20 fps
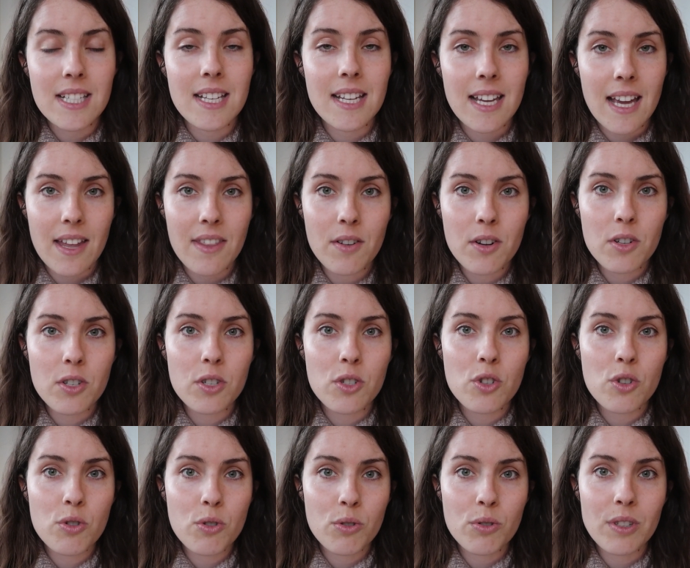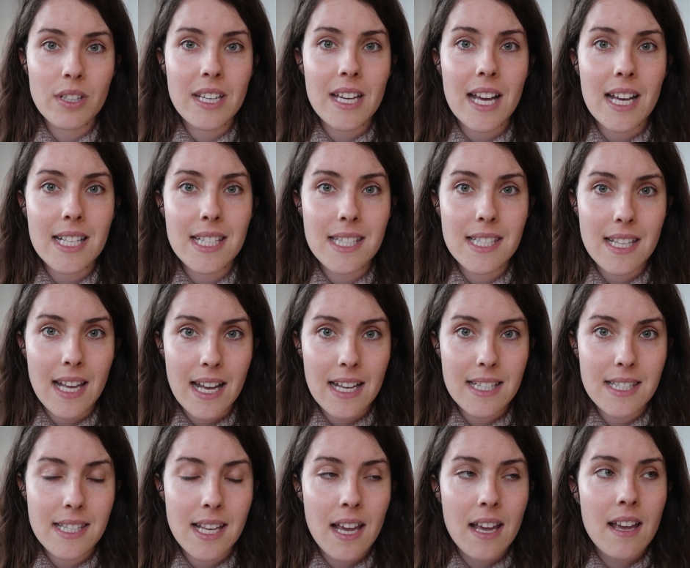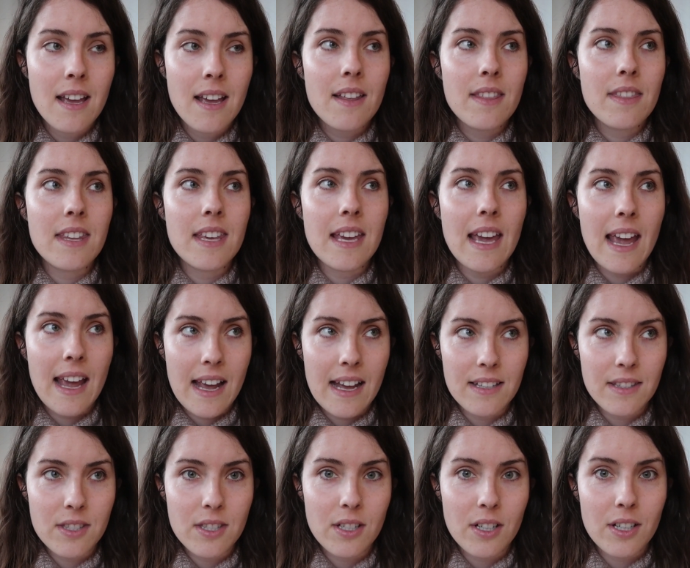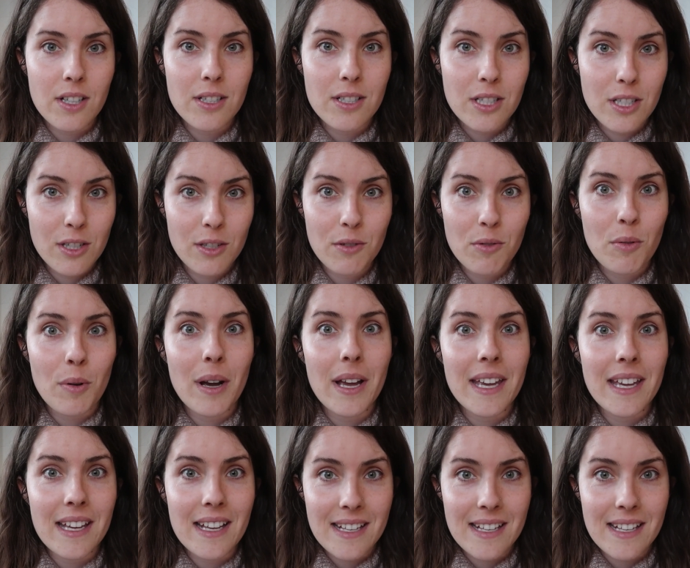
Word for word: together to truly assess the answer to,